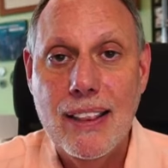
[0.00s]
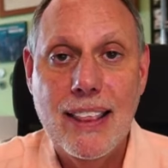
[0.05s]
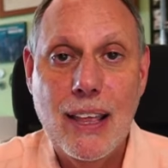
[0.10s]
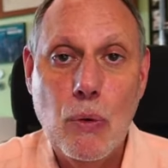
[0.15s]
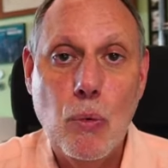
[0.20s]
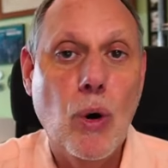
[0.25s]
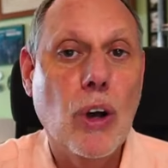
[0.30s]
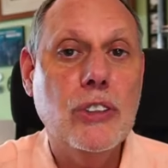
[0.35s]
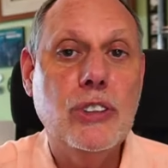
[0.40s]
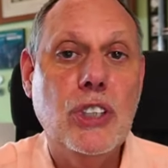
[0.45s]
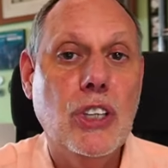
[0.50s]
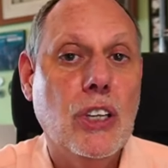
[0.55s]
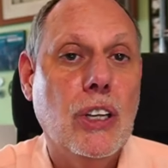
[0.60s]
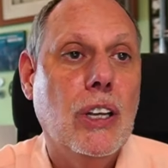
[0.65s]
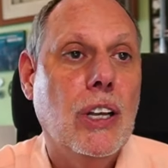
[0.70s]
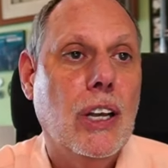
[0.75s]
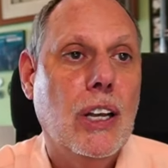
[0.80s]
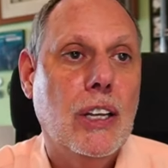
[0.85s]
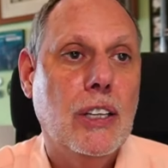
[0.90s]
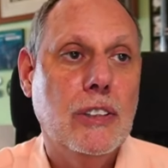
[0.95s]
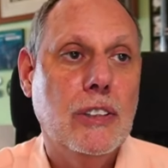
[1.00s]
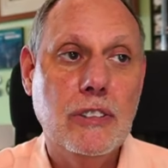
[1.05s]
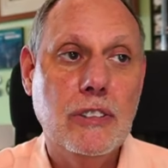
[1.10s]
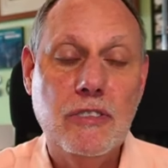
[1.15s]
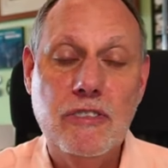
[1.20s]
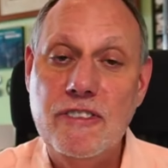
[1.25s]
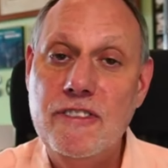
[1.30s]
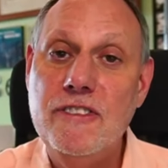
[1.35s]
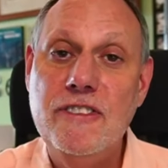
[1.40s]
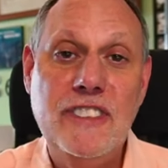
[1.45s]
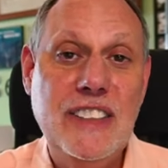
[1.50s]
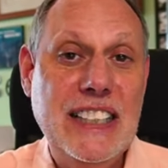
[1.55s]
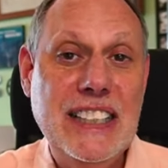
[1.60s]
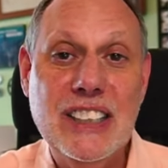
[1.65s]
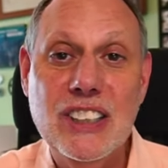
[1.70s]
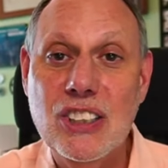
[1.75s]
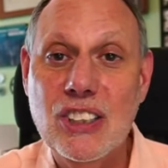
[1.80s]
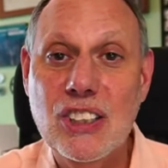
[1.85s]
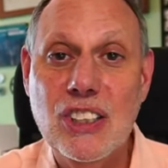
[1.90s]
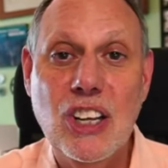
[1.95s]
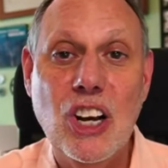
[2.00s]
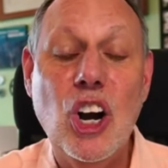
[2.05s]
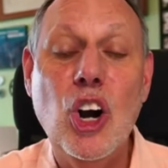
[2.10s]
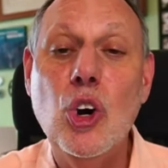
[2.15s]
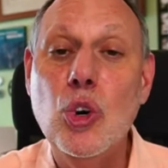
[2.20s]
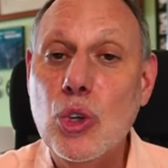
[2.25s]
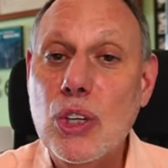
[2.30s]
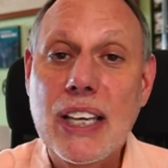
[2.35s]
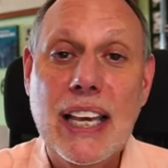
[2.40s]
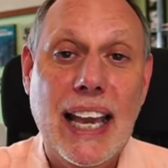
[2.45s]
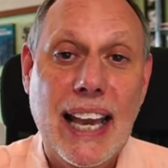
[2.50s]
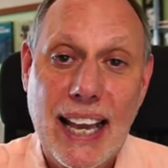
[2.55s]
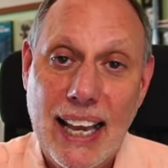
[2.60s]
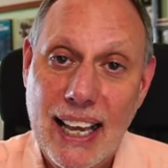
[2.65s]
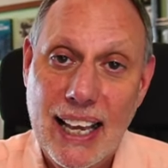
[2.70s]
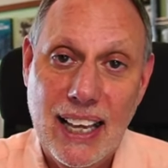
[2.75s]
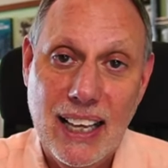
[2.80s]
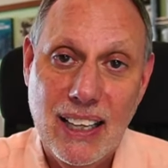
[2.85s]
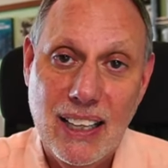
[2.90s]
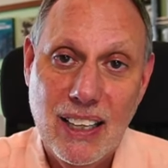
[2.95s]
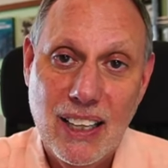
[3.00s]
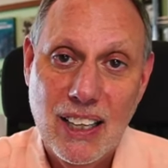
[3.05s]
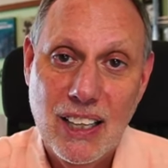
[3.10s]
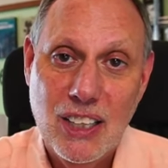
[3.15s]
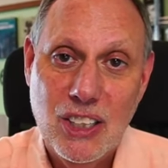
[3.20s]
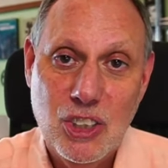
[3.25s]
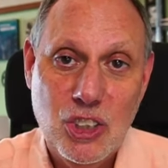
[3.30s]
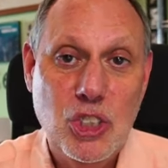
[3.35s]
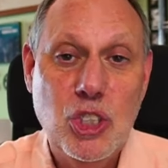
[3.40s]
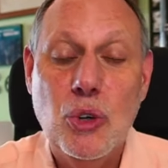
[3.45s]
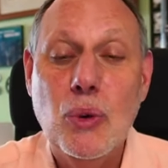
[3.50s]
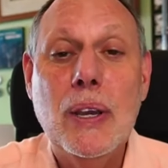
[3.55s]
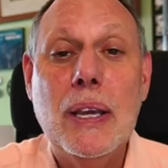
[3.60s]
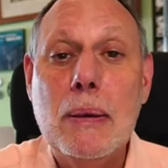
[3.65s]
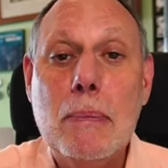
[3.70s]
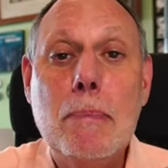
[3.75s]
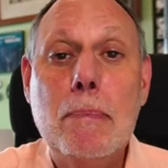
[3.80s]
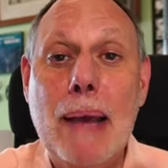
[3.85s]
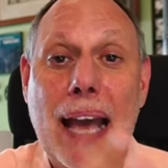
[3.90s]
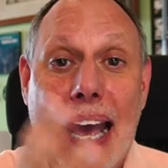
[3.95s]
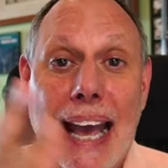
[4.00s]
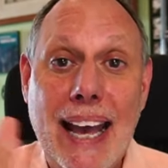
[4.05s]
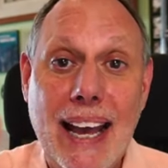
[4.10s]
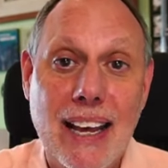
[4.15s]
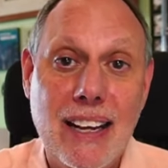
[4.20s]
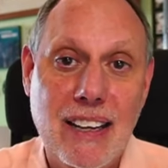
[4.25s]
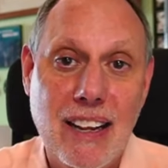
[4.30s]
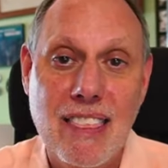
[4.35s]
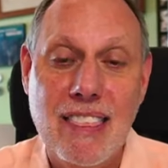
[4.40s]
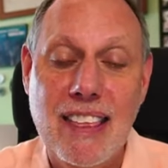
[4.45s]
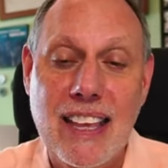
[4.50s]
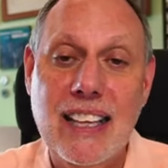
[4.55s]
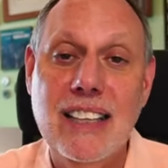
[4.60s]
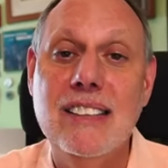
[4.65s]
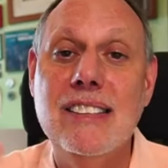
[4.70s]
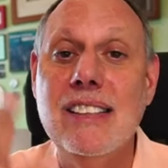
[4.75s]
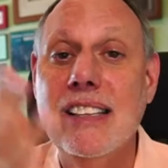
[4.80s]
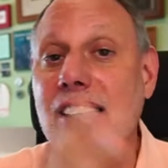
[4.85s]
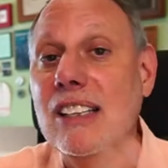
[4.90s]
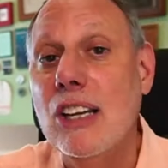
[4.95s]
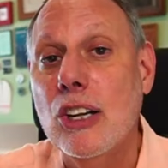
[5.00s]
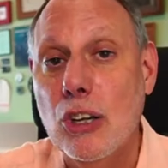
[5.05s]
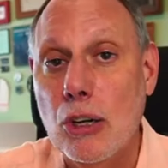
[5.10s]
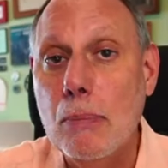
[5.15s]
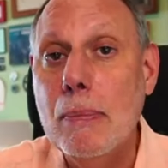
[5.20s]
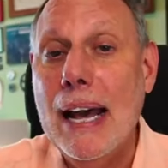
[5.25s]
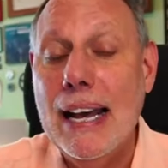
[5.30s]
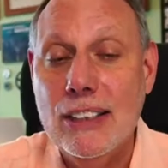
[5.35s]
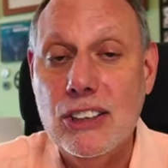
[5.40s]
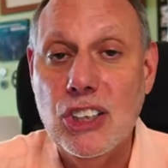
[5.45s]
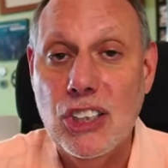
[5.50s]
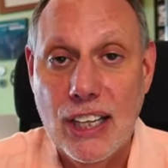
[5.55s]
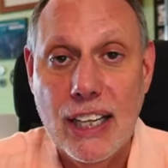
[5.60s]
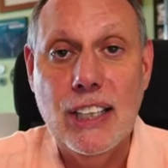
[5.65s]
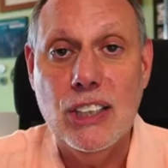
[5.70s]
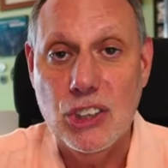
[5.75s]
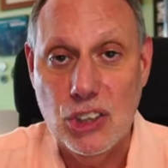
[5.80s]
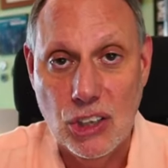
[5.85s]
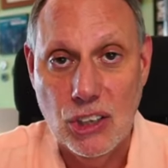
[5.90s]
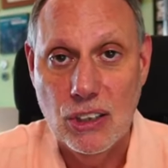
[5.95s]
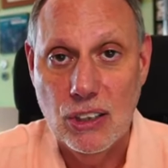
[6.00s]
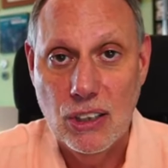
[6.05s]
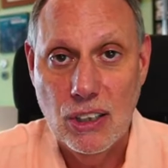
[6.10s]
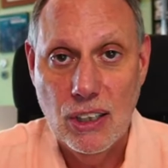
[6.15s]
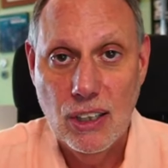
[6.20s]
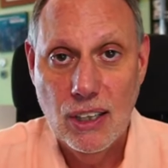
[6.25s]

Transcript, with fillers: They want to feel okay doing bad things in their imagination.